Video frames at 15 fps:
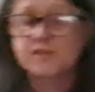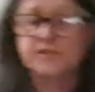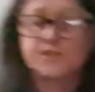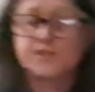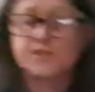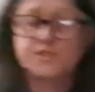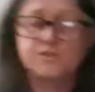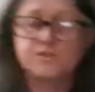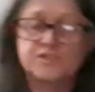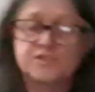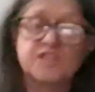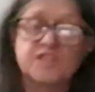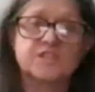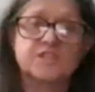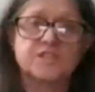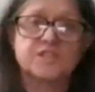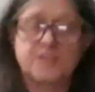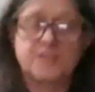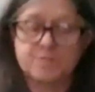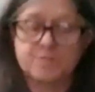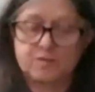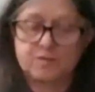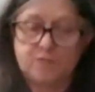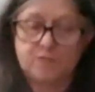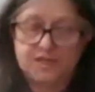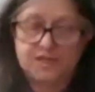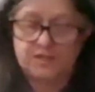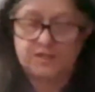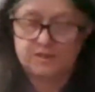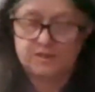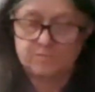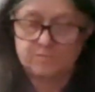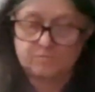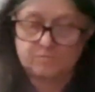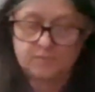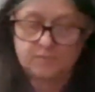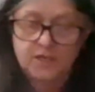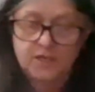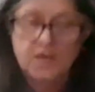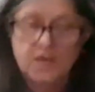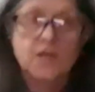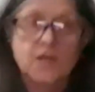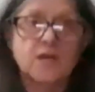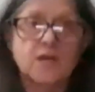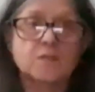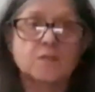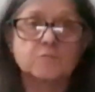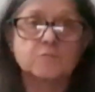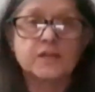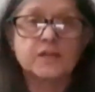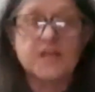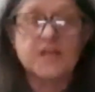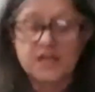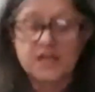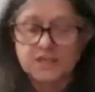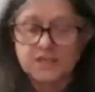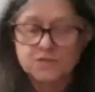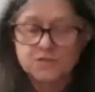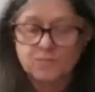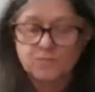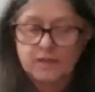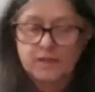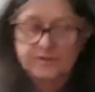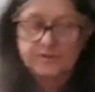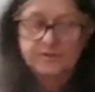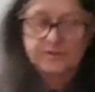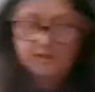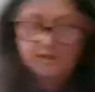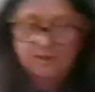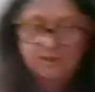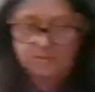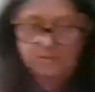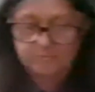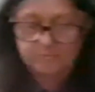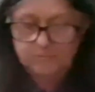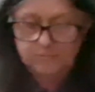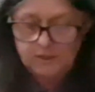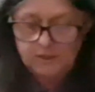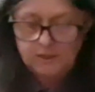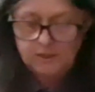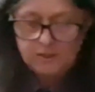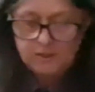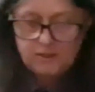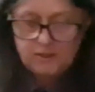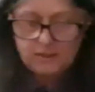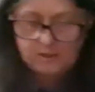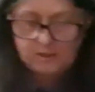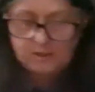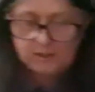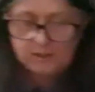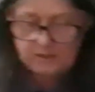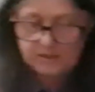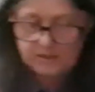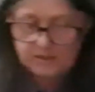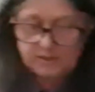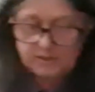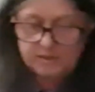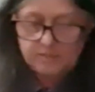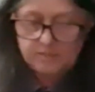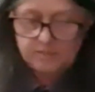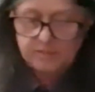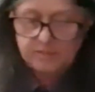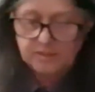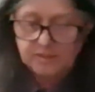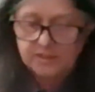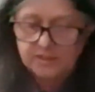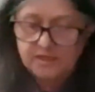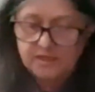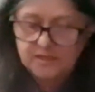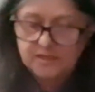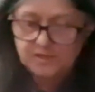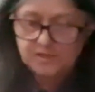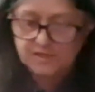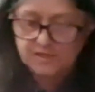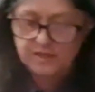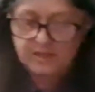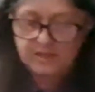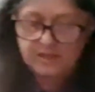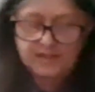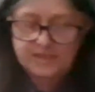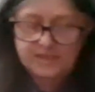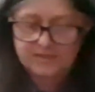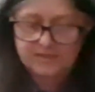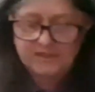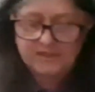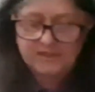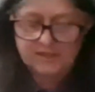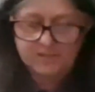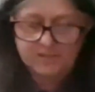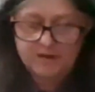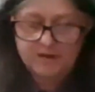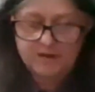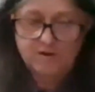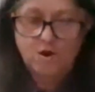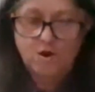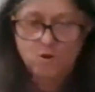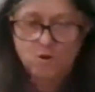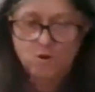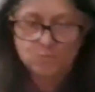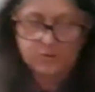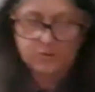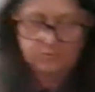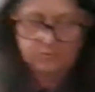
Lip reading: issues, and systemic racism. And I'm going to end with something that's not necessary, that is about hope,